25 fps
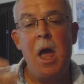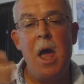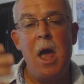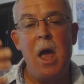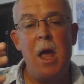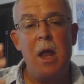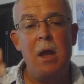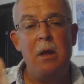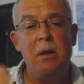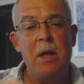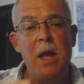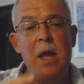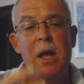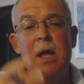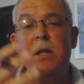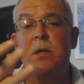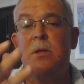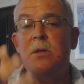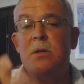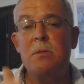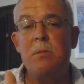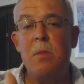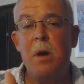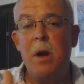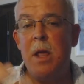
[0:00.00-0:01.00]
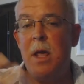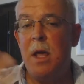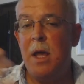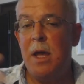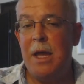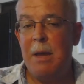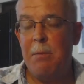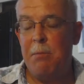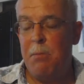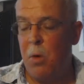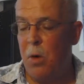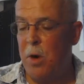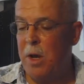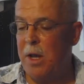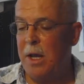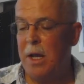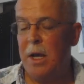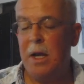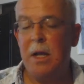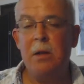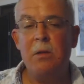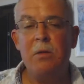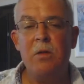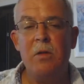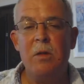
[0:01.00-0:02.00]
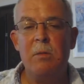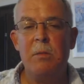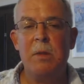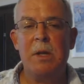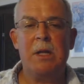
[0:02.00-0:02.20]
and taking some money and putting it into the